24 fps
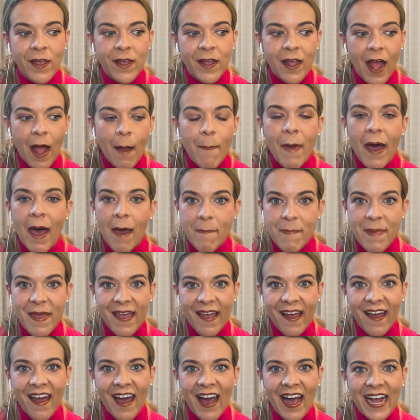about
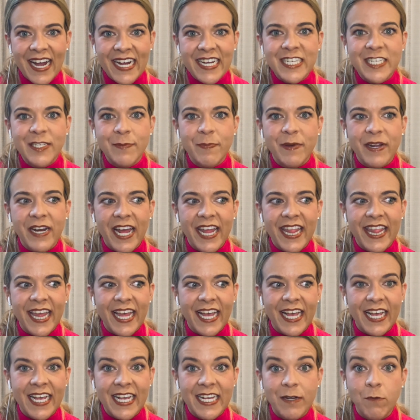being kind, but I
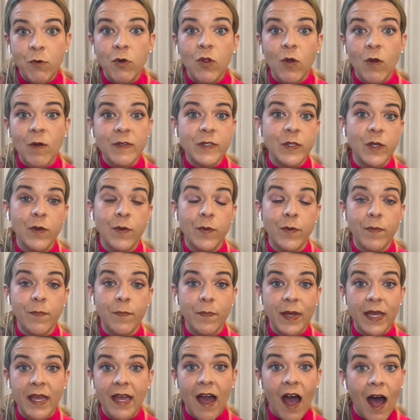think it will also
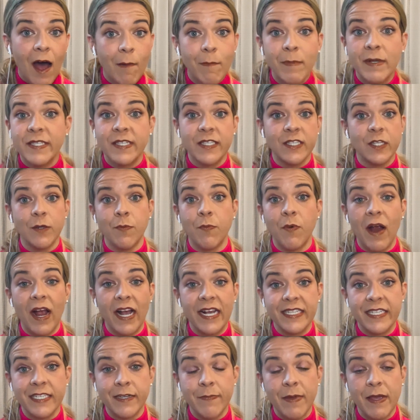become as a
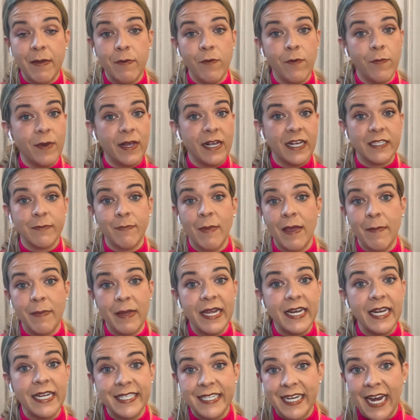surprise to people because maybe
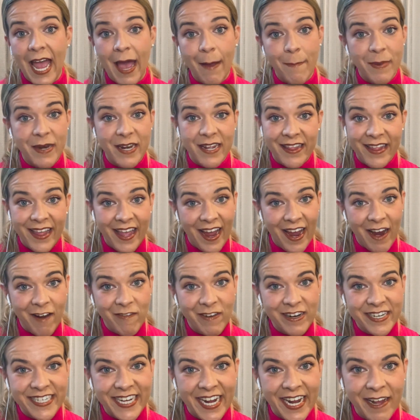it doesn't happen in there
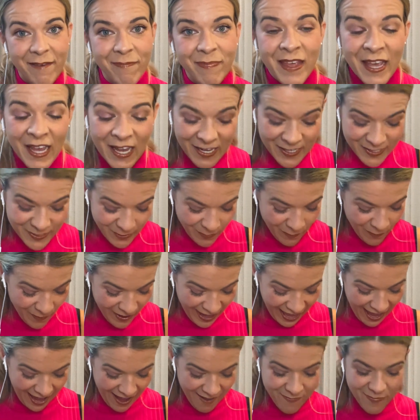every day. So,
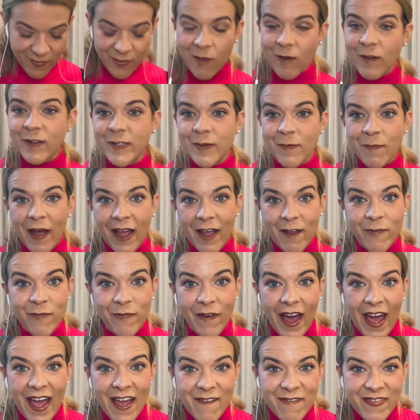okay, those are my
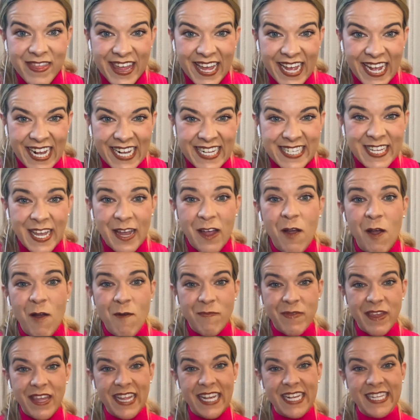five things. I
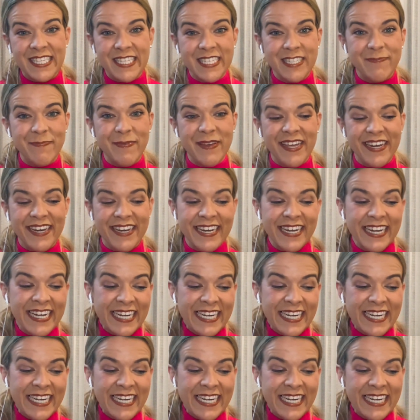hope that this has been